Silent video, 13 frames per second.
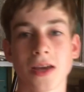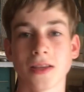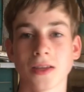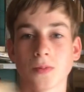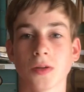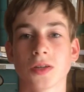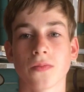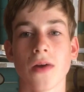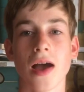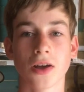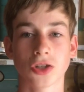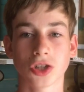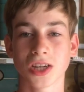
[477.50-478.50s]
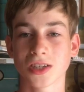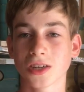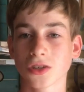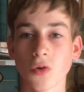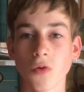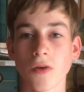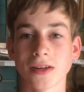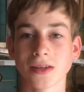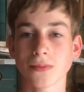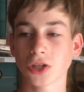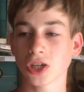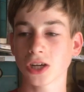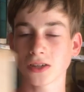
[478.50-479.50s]
this piece of ash, is it's already
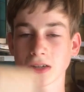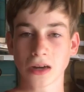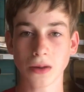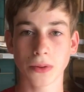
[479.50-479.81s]
machined up,